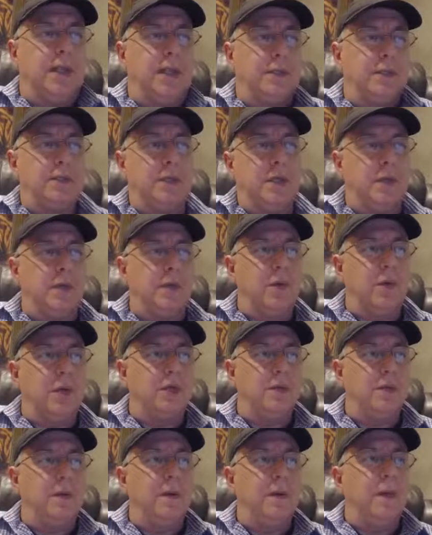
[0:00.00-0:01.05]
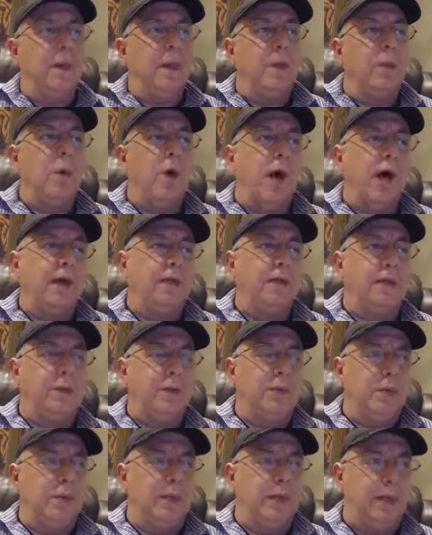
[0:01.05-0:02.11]
answers another question. Why do
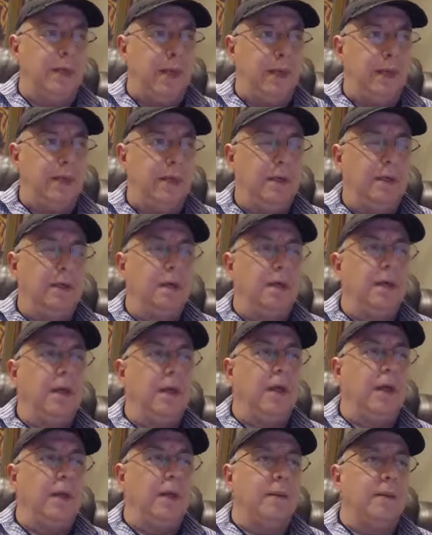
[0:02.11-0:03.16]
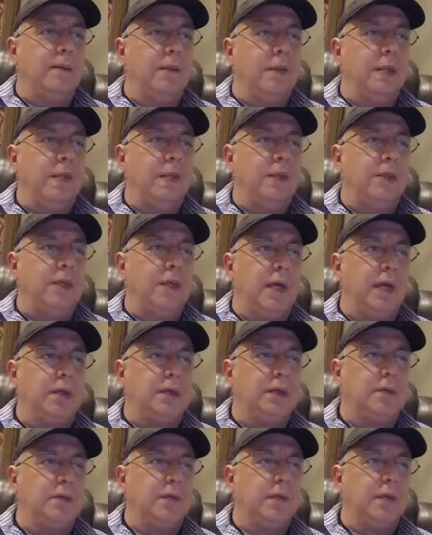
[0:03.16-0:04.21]
you only take um,
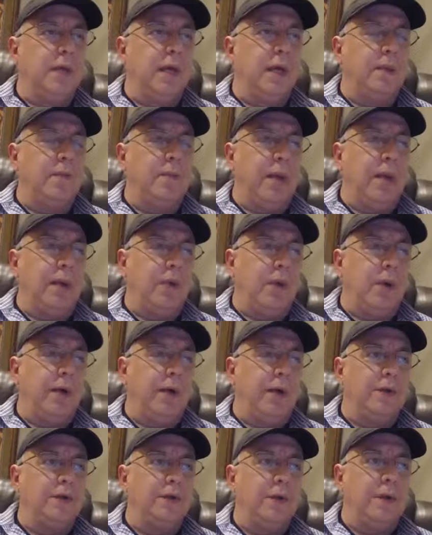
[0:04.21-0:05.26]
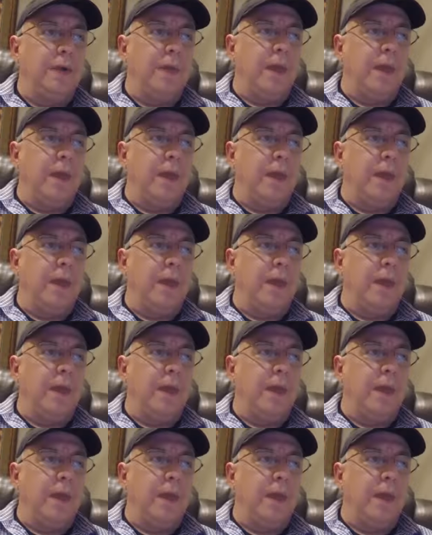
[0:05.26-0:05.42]
e-checks and bank wires?